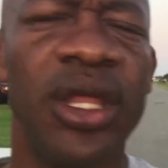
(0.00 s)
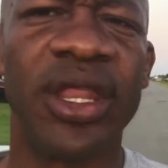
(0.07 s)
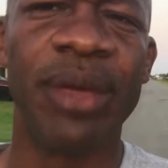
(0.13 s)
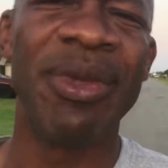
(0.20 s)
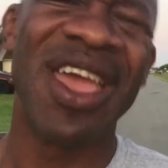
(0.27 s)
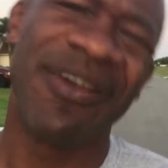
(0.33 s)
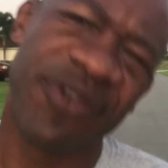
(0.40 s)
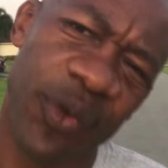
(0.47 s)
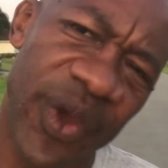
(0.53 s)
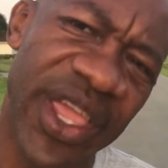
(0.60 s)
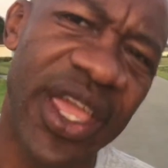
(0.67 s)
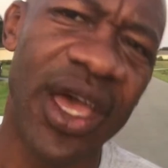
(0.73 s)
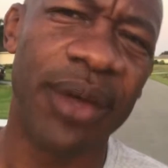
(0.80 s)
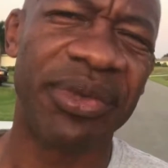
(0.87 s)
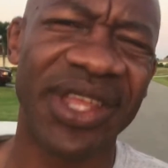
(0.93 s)
They may have to
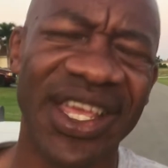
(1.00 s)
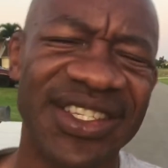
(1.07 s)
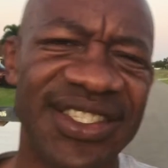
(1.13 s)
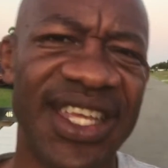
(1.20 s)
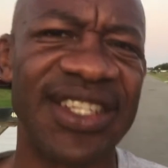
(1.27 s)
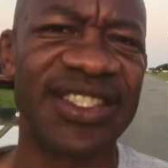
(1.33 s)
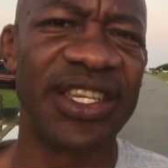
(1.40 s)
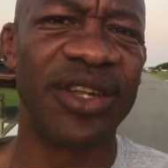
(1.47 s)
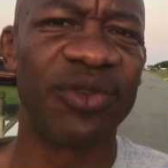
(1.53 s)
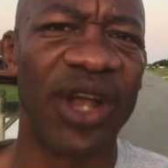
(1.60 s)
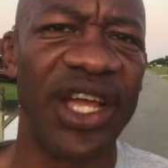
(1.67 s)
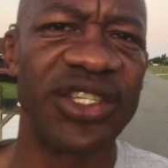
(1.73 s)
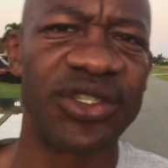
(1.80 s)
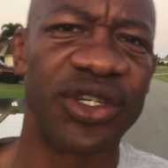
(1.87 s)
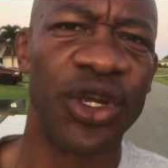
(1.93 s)
wake up to catch that
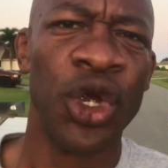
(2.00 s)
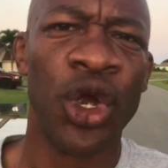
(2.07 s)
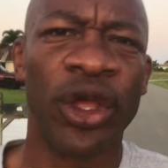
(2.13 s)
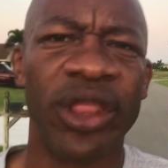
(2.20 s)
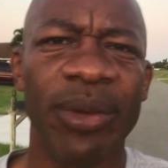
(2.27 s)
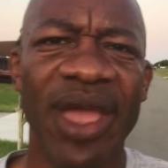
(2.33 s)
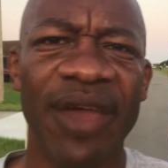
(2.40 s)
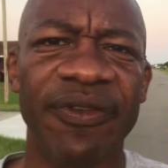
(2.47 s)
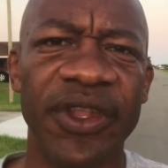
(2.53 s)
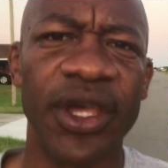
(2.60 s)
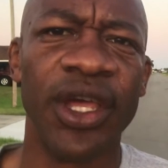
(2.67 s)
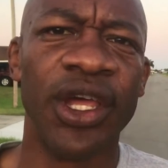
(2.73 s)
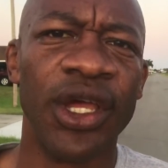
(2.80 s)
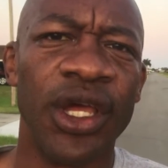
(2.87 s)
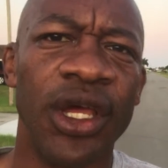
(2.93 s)
sunrise, or they may have to
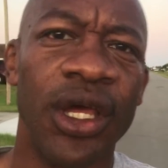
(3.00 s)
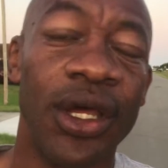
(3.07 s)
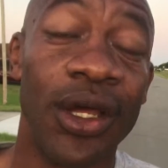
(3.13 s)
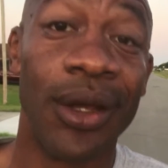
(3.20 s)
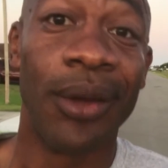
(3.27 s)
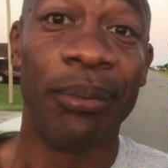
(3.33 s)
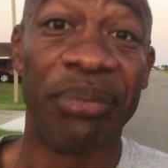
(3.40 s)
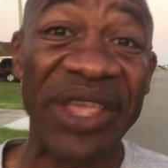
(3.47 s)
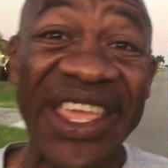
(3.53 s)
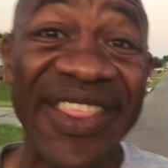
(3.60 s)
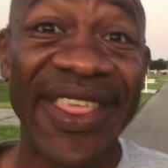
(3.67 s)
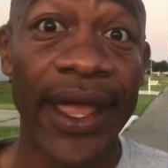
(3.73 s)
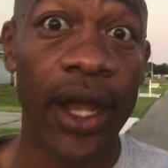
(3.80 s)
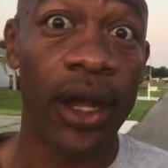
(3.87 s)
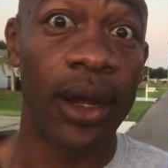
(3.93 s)

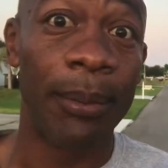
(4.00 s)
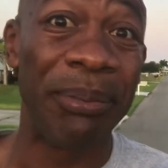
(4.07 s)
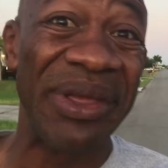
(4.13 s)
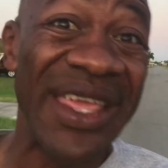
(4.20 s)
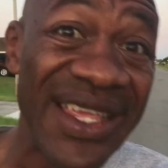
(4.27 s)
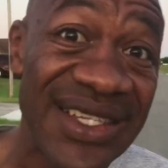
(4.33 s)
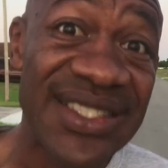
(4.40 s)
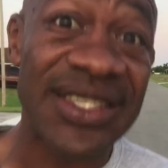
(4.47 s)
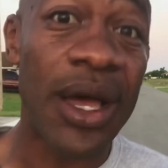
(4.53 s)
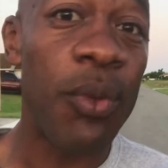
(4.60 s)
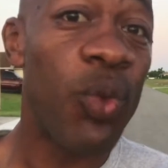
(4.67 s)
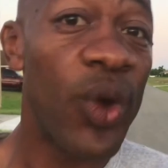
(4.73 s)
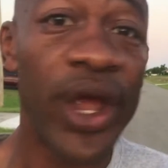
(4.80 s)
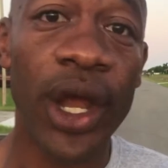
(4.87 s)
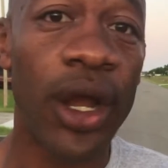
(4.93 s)
be
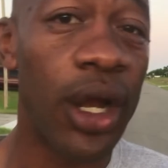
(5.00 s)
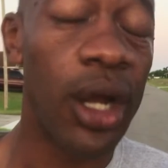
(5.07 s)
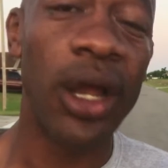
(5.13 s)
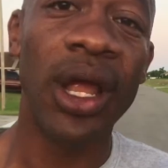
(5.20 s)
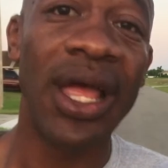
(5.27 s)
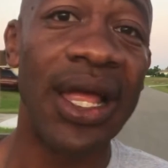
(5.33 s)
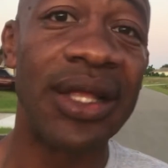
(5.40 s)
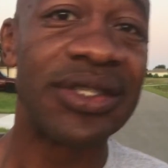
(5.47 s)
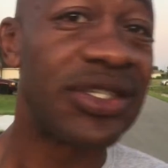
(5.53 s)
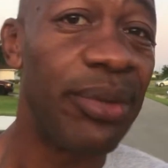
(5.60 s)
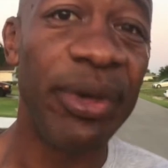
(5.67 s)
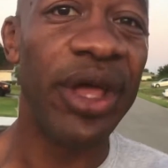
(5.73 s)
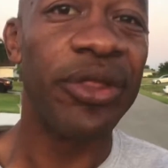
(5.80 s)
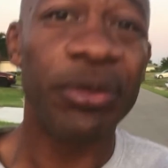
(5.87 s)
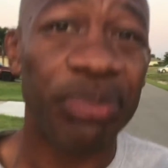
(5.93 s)
somewhere,
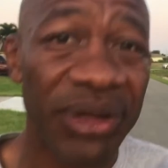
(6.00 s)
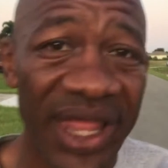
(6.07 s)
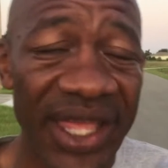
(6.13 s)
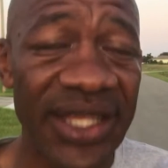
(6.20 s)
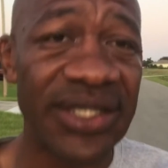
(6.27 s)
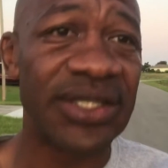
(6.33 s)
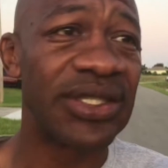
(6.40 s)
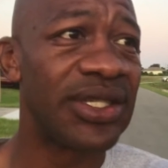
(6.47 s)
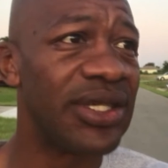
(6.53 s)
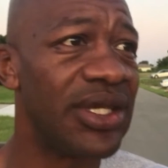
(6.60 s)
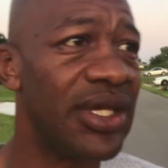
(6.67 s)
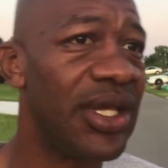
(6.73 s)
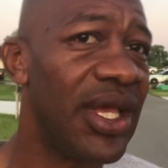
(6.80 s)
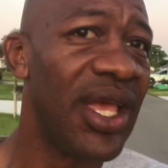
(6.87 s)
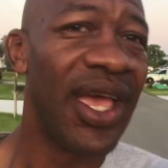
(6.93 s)
some other place
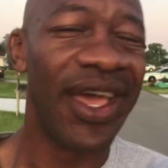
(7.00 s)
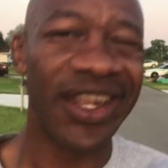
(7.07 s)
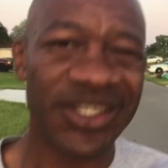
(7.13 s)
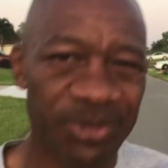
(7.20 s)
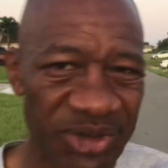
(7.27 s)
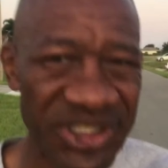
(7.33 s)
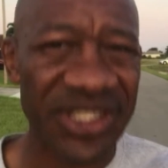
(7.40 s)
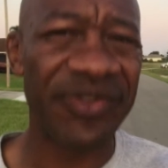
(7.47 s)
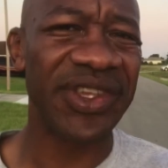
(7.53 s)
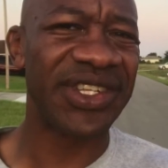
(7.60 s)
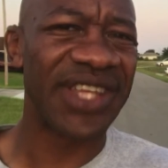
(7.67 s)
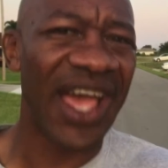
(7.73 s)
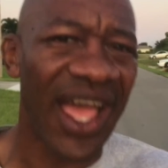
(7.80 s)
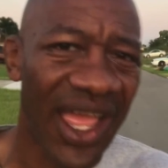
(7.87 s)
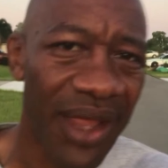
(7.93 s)
at a specific
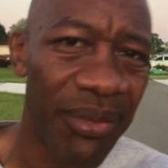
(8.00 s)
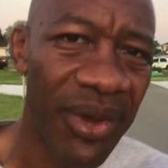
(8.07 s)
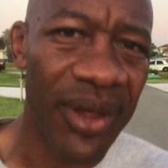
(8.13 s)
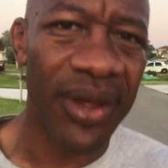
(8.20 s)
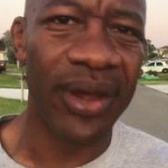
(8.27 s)
time.